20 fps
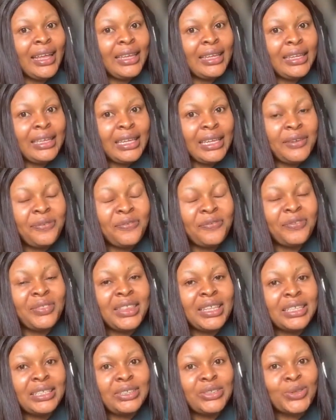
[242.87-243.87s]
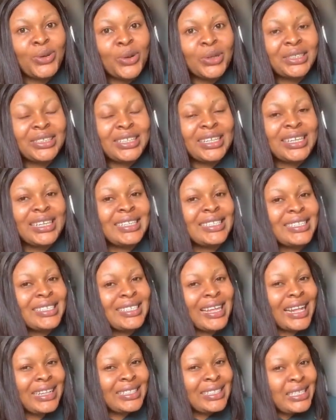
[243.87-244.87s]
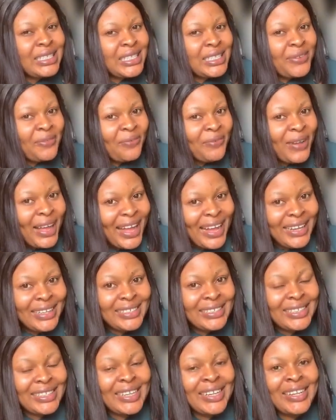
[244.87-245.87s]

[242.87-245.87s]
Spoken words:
if the judge is satisfied